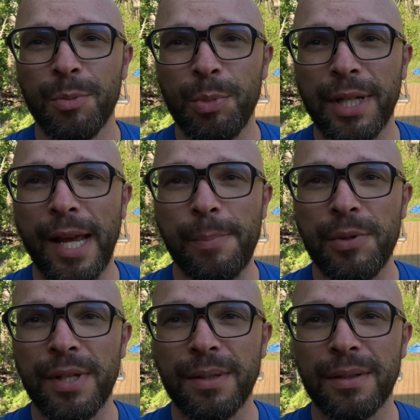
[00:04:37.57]
Pretty happy
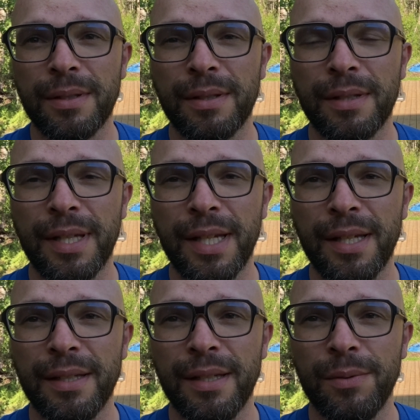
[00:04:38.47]
with it
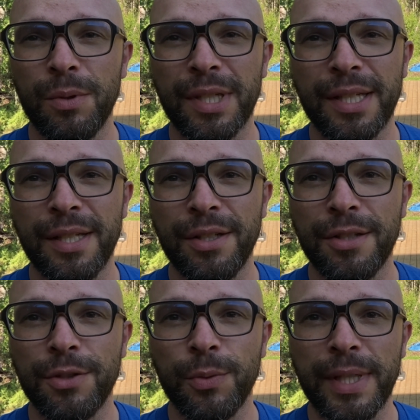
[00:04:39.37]
and uh, we'll continue
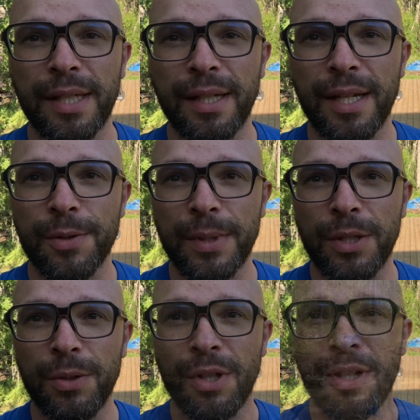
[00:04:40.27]
to tweak it as we
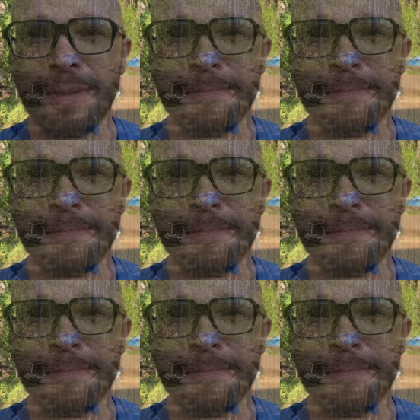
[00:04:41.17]
go along.